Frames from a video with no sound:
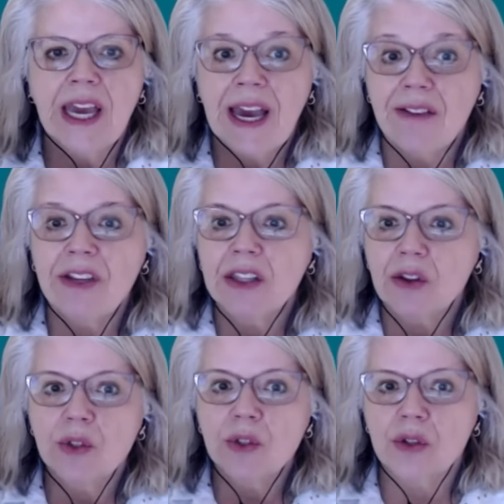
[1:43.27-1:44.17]
having
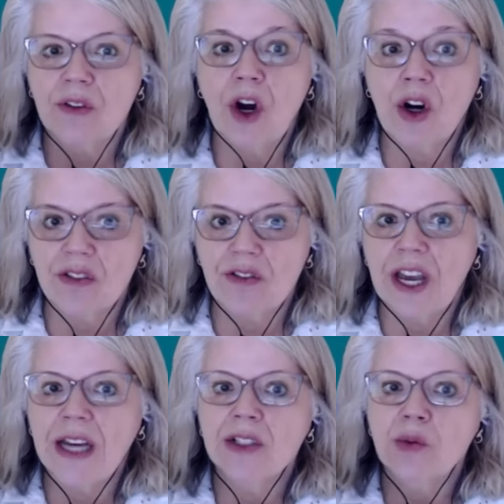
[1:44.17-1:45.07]
those sort of
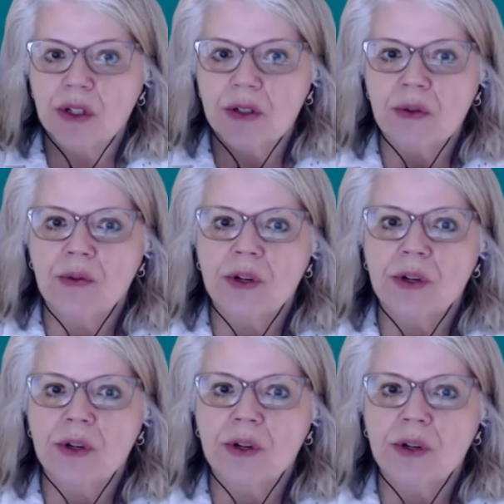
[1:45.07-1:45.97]
artifacts where
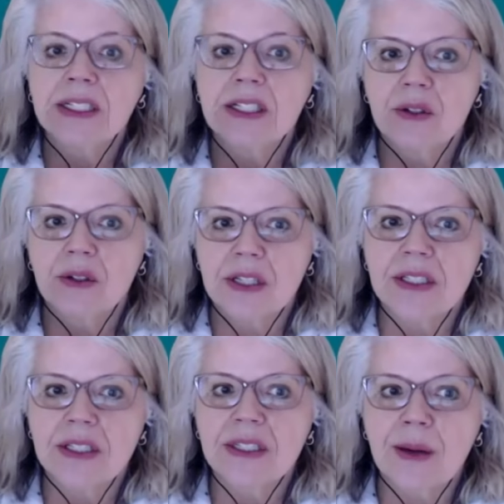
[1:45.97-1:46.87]
it's clear that
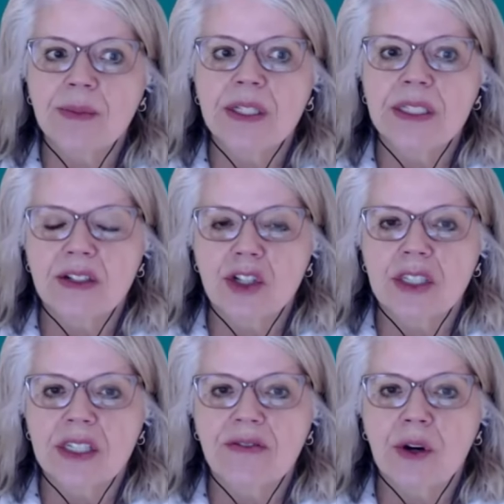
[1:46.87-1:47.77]
some decisions
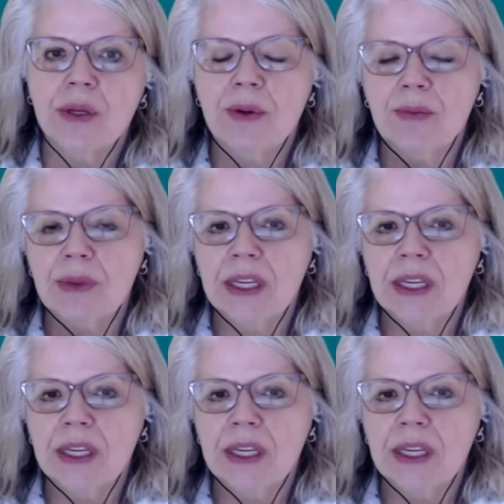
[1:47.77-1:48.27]
have already been made.